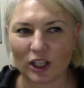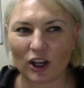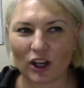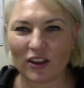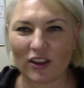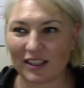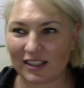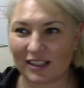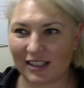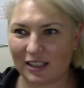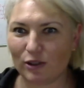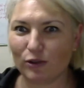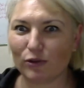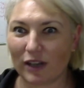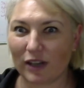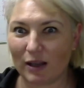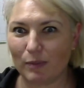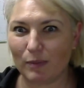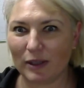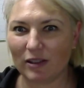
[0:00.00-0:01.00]
I know they're still
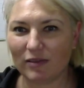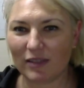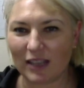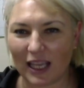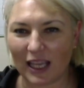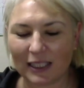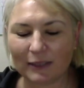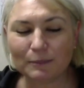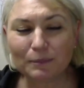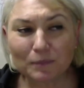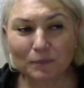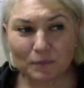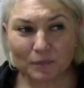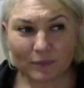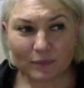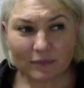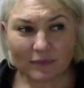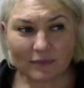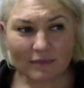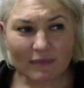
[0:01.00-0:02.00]
rebuilding.
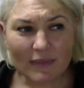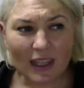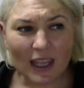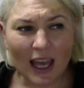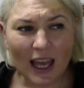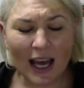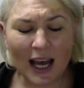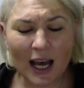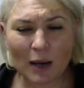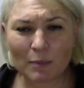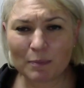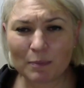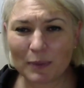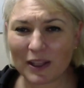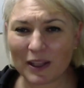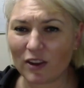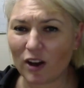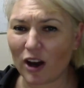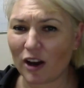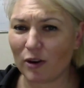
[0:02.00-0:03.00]

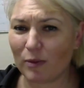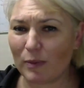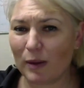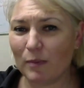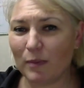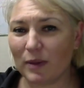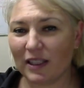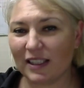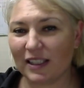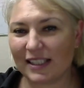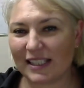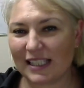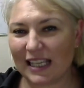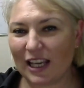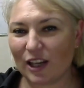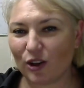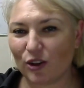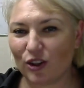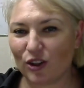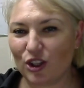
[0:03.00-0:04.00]
But I remember
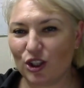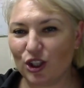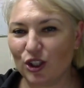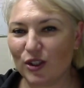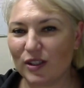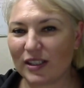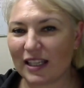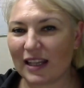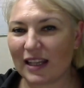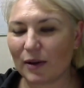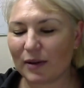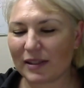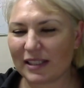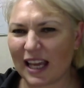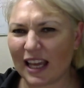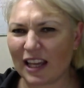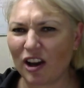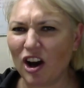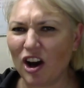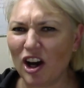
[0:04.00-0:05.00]
seeing it on the news, and they were
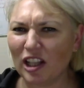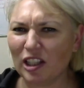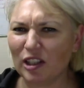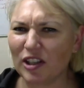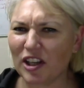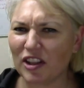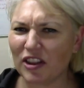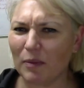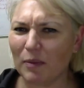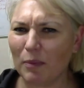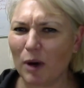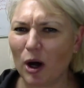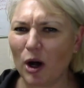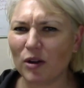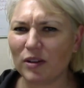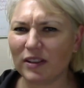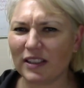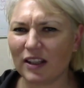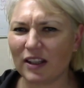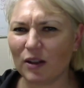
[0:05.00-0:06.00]
saying, "Oh, look at the
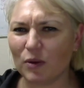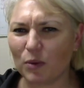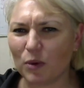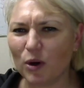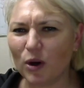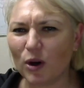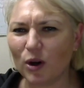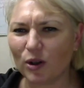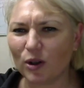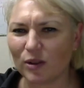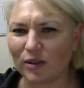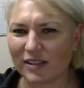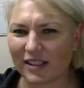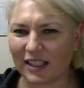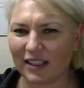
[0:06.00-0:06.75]
mold in the walls